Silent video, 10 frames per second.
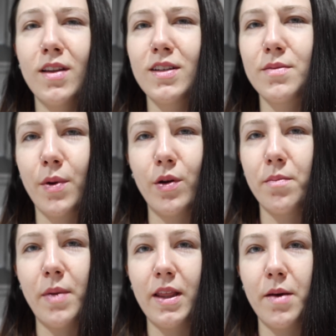And that's
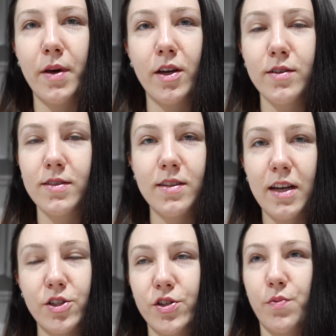mainly because
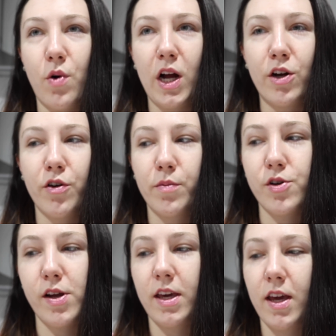that's just what I grew up
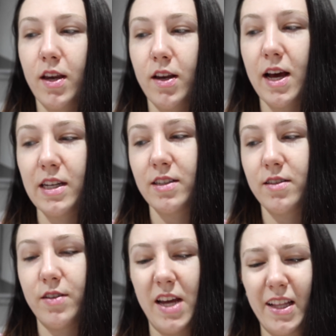drinking.
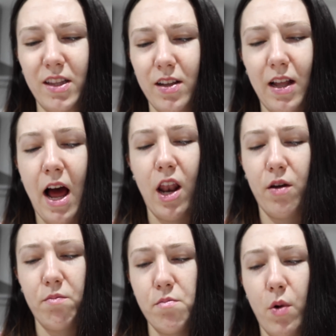And
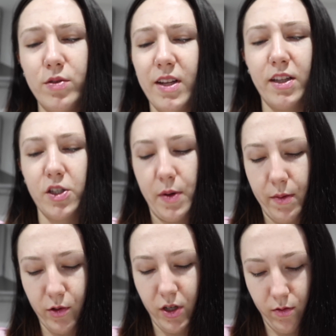most English
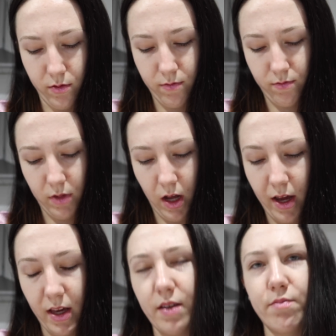people don't
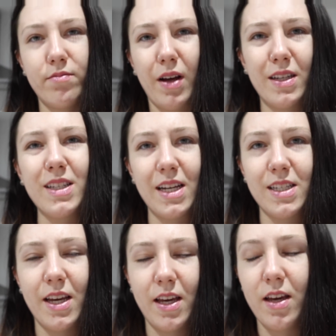like tea.
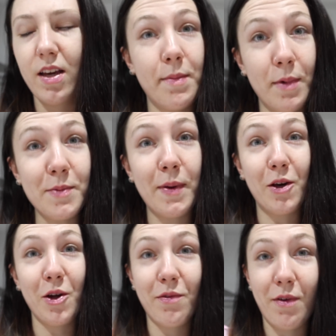It must be
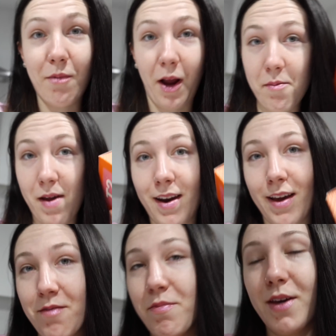good if I'm recommending
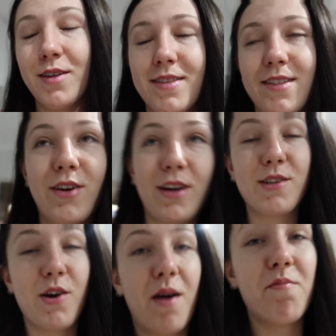it, because you
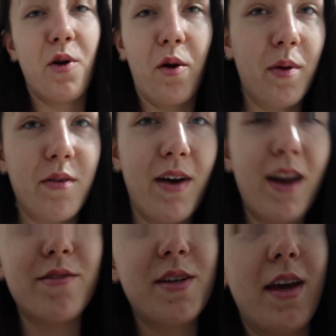guys know I'm not a big
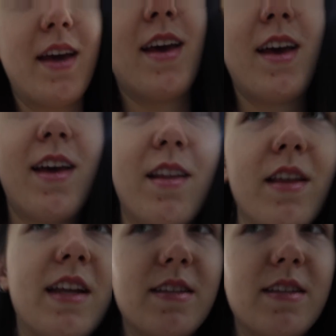fan of tea that